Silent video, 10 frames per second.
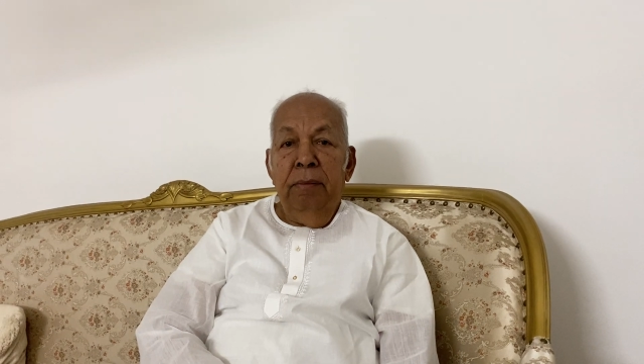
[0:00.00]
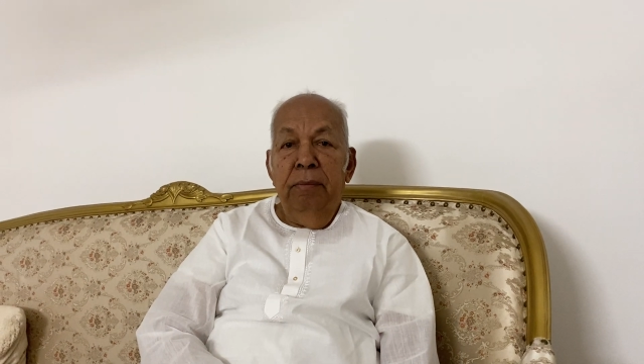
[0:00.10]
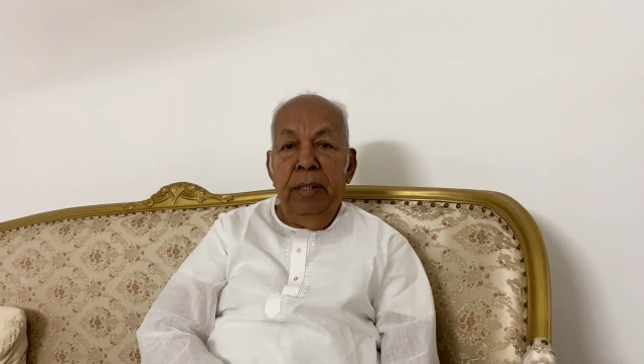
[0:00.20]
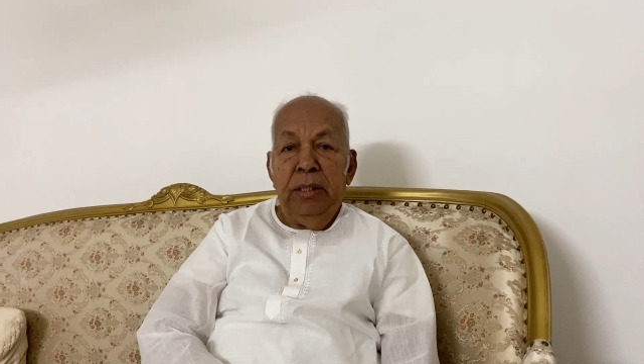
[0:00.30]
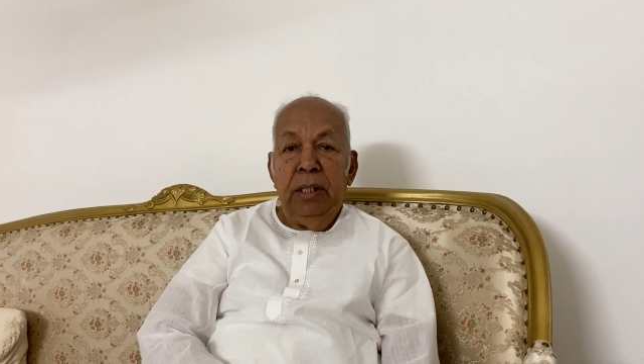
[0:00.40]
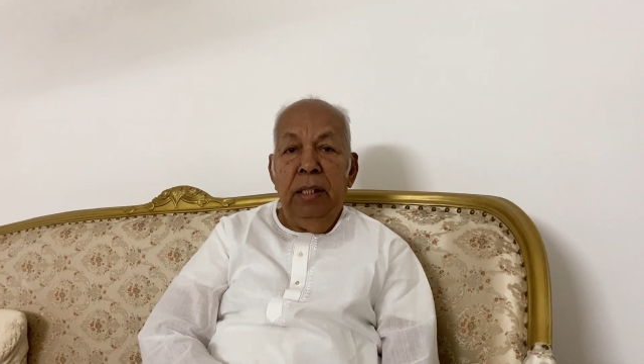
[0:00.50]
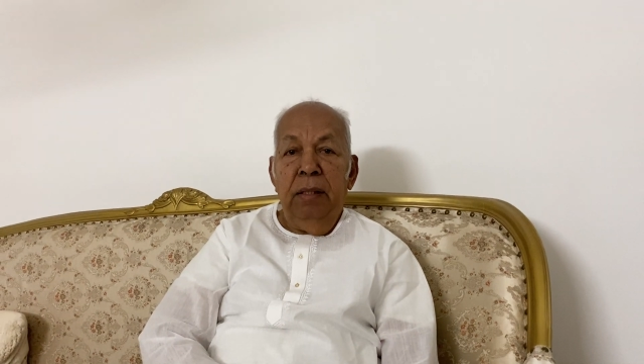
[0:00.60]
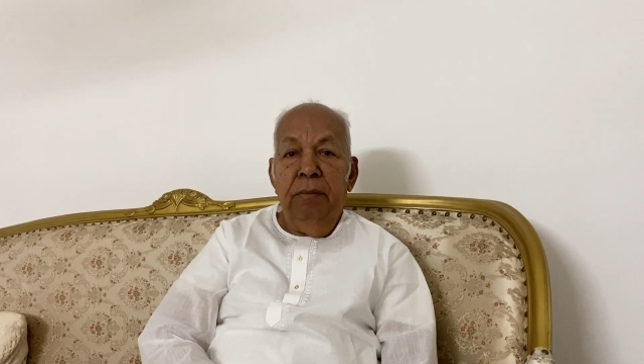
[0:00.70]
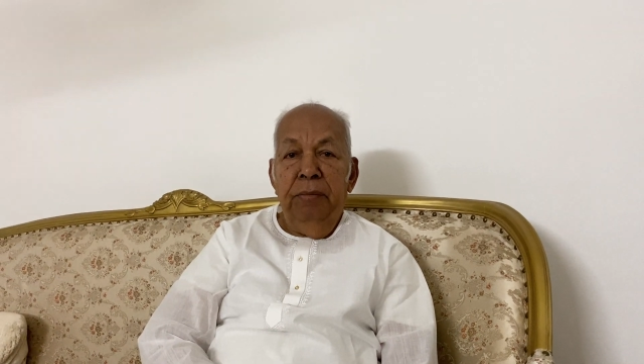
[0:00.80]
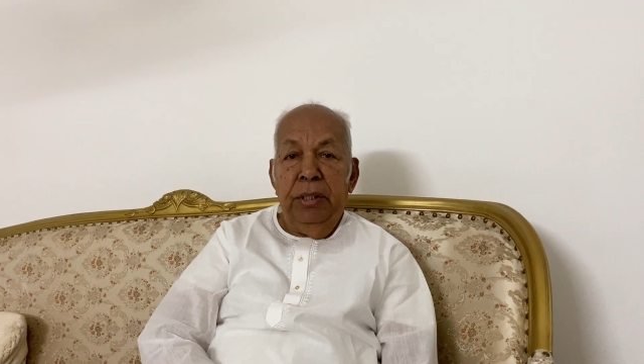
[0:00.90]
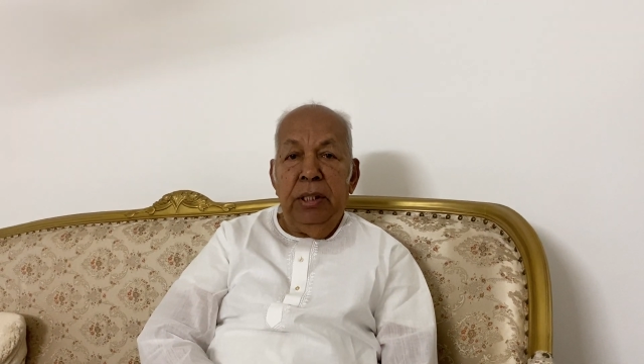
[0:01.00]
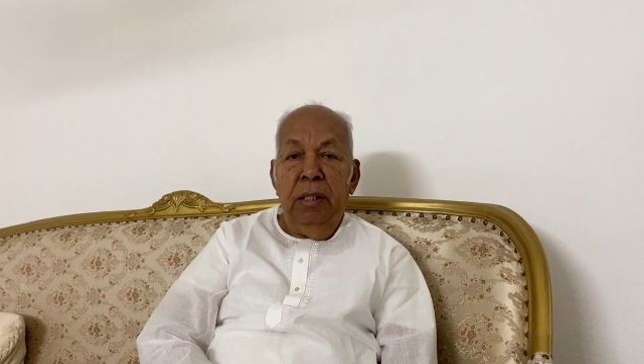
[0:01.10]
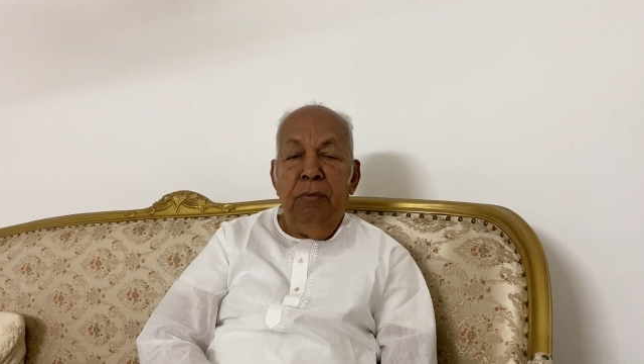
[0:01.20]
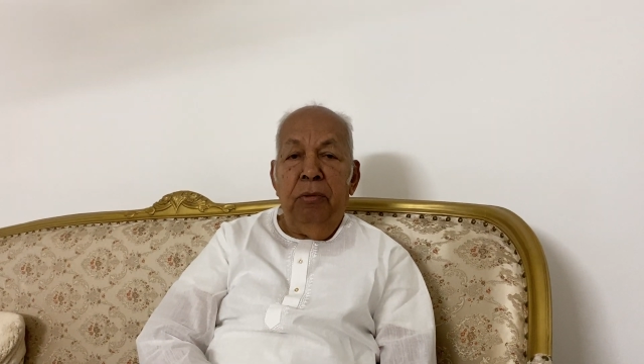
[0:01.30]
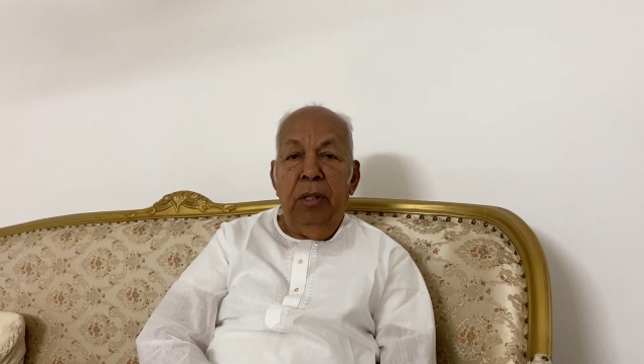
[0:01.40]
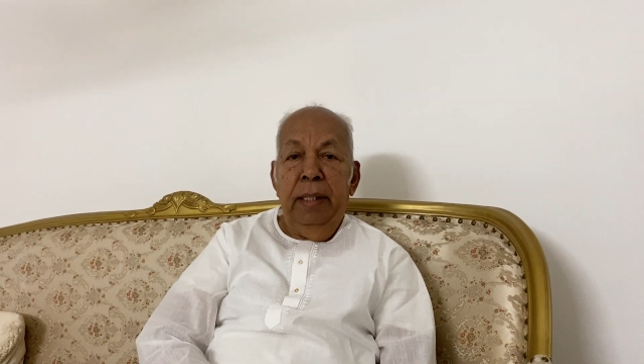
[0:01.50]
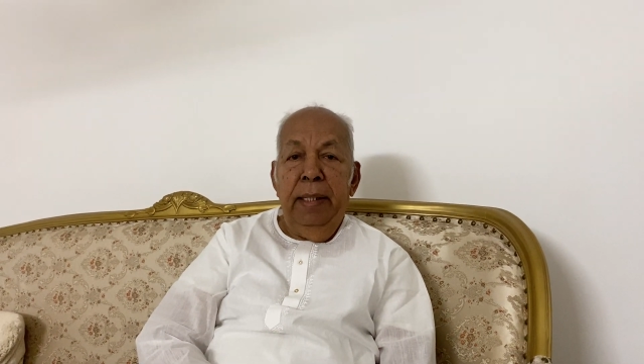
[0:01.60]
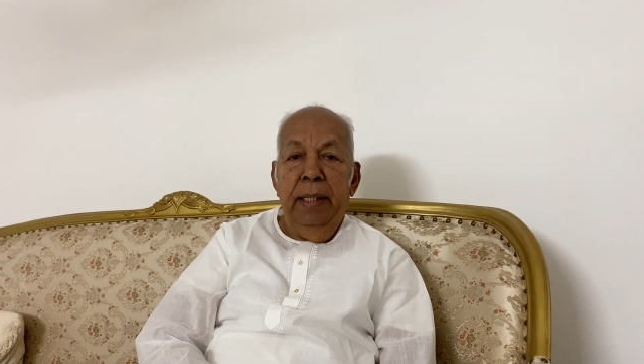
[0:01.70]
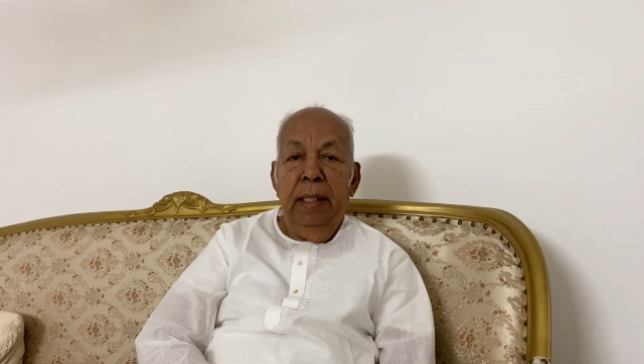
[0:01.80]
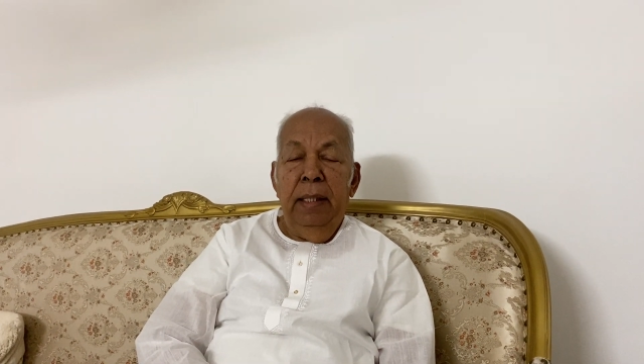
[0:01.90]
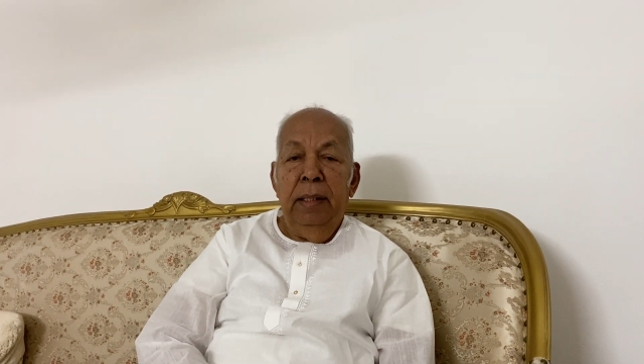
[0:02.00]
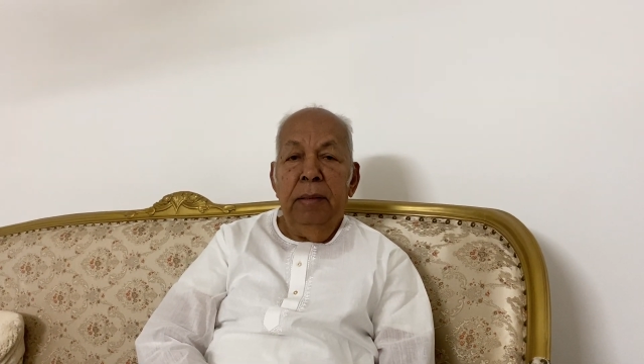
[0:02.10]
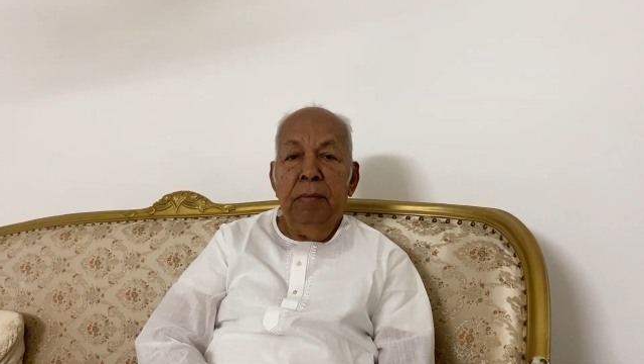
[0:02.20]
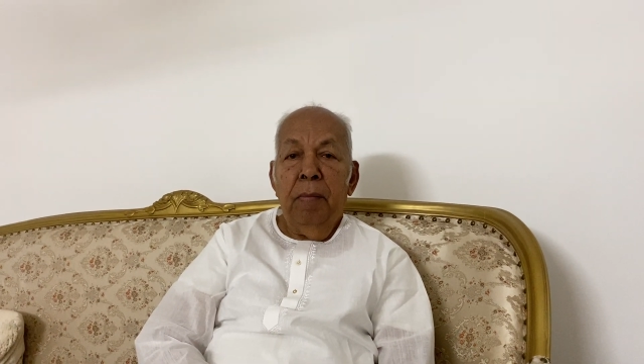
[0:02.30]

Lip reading: version, vision for India,